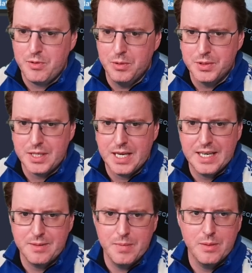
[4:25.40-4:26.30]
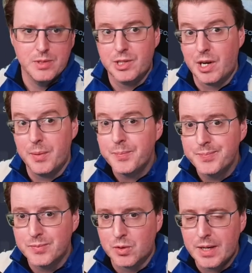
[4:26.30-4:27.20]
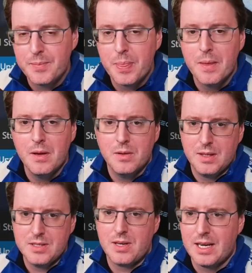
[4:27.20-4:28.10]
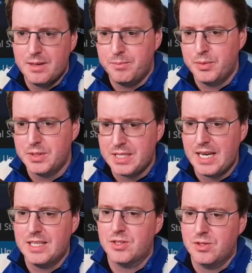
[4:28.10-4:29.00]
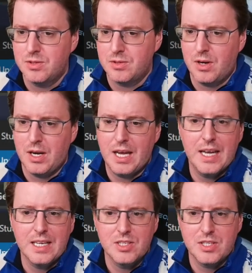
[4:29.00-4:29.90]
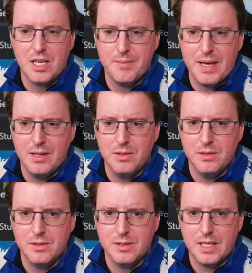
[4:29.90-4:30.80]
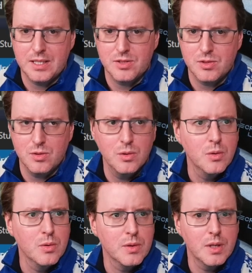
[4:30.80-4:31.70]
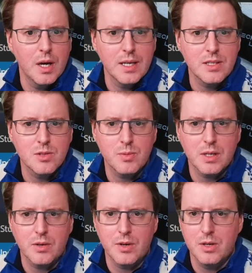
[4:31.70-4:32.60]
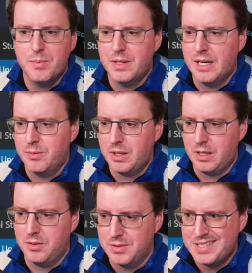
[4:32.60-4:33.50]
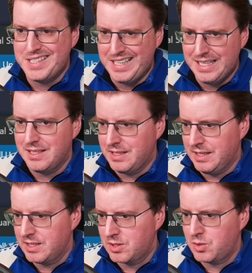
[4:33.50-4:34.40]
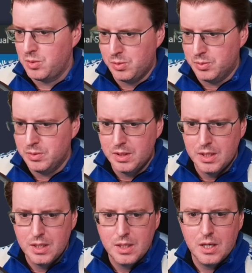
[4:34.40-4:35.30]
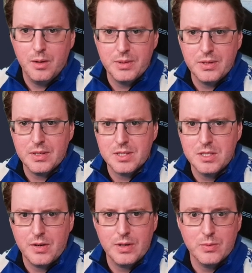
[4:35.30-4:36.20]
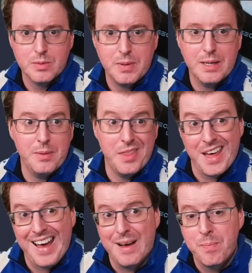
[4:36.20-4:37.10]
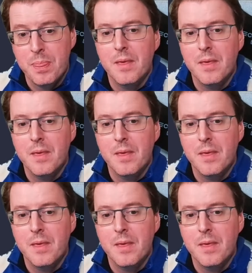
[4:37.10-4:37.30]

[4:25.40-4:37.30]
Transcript: folder that I had a moment ago. Okay, there's our output test.html. That's all nice. We can go and open that. We can go and see it. Yeah, that's cool. We don't necessarily want to play with that.